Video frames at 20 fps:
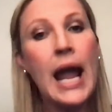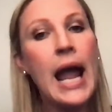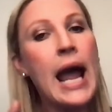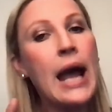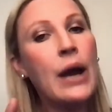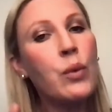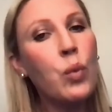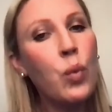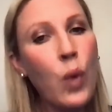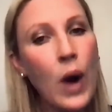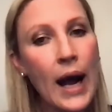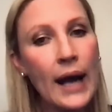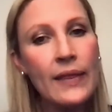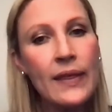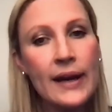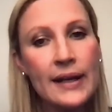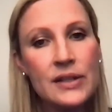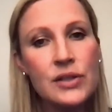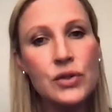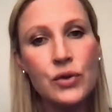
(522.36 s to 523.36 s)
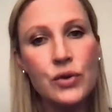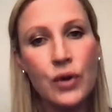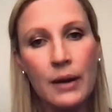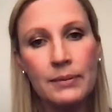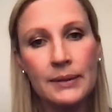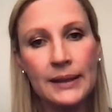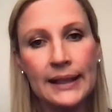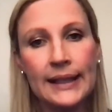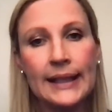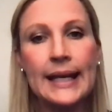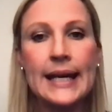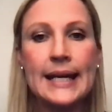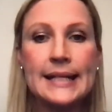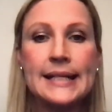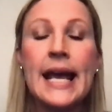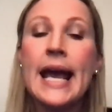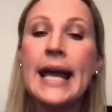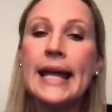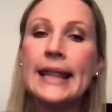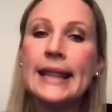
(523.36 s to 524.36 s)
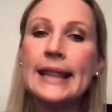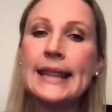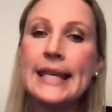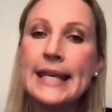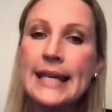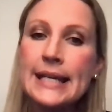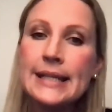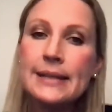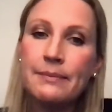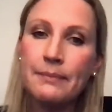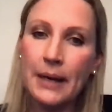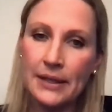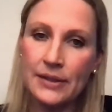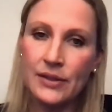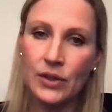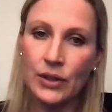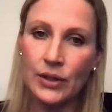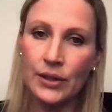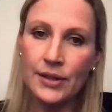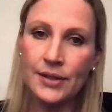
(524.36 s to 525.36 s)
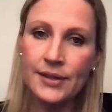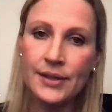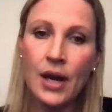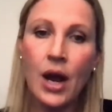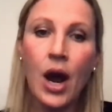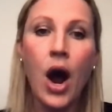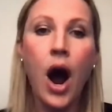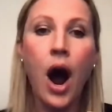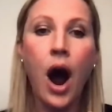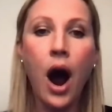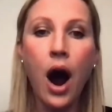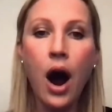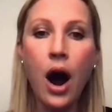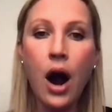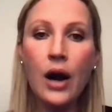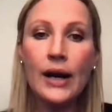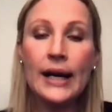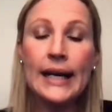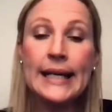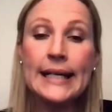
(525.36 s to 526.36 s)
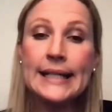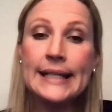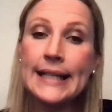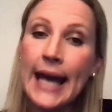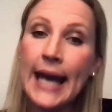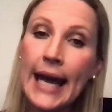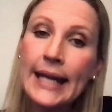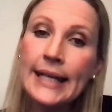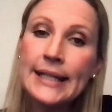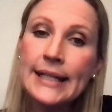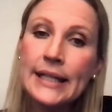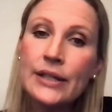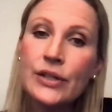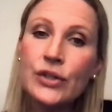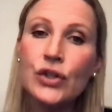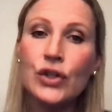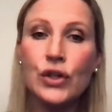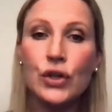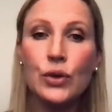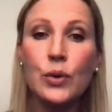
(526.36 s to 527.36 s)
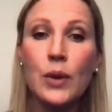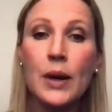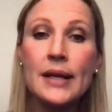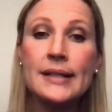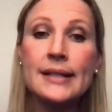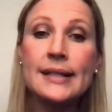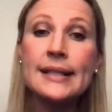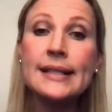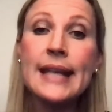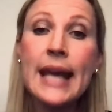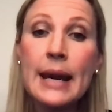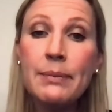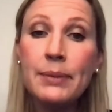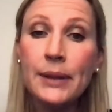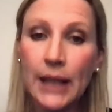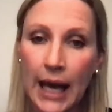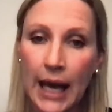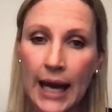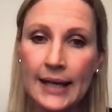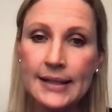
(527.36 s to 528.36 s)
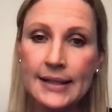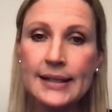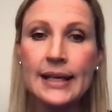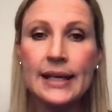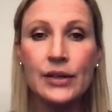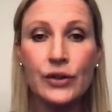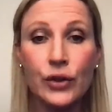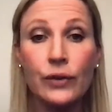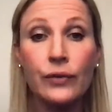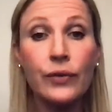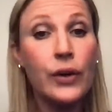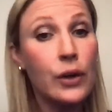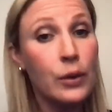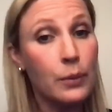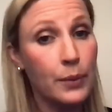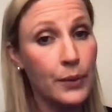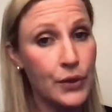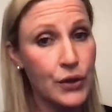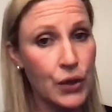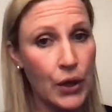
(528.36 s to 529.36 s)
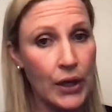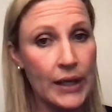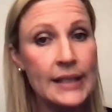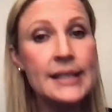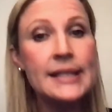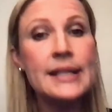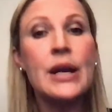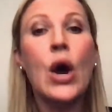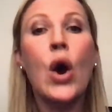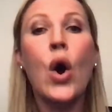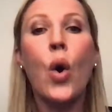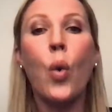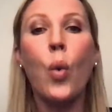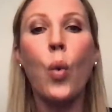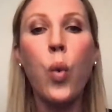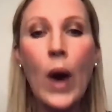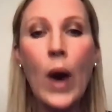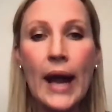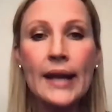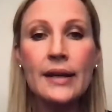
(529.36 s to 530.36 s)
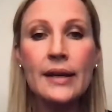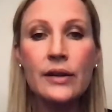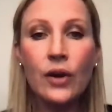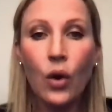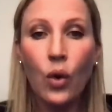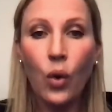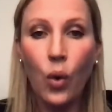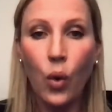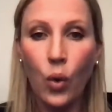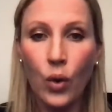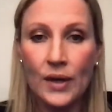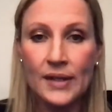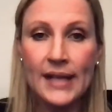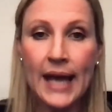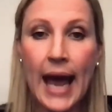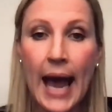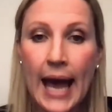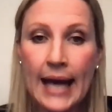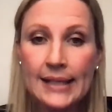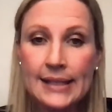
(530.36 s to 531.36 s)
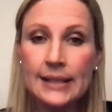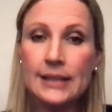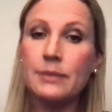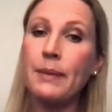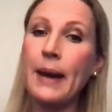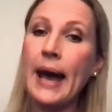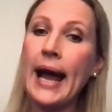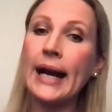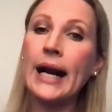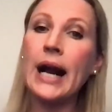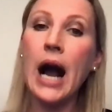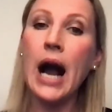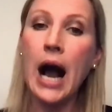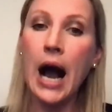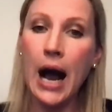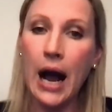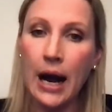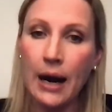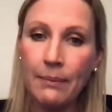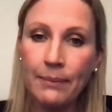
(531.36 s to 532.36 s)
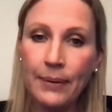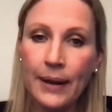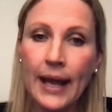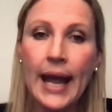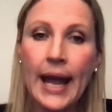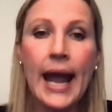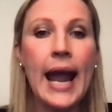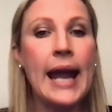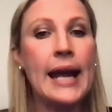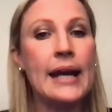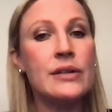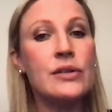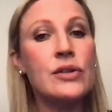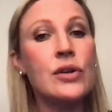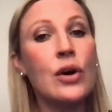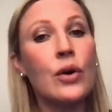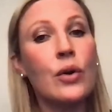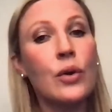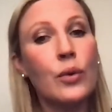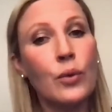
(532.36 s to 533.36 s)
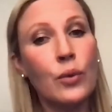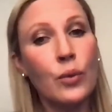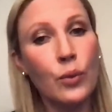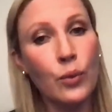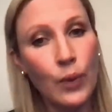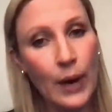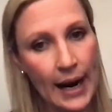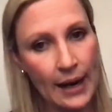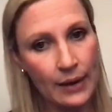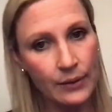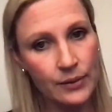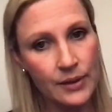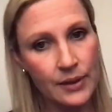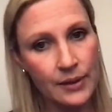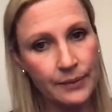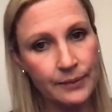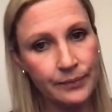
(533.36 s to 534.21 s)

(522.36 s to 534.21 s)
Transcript: And why that's troubling is these muscles are intended to stabilize the intervertebral joints when the horse has its back up and round.